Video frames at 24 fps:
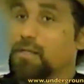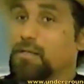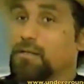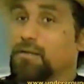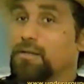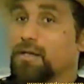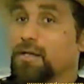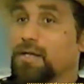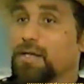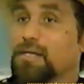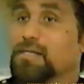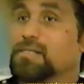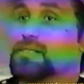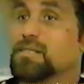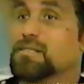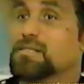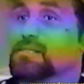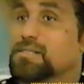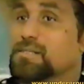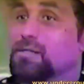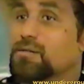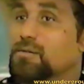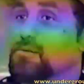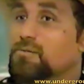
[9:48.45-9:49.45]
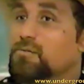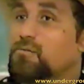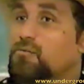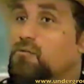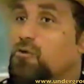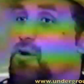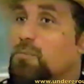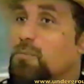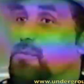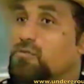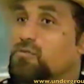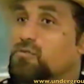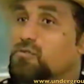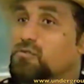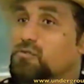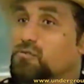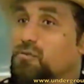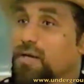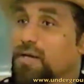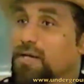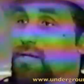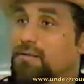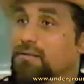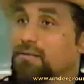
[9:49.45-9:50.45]
There is a certain form of
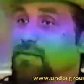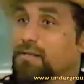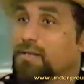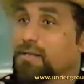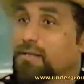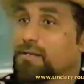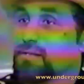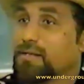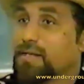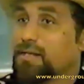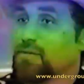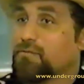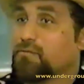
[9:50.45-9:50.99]
strength that,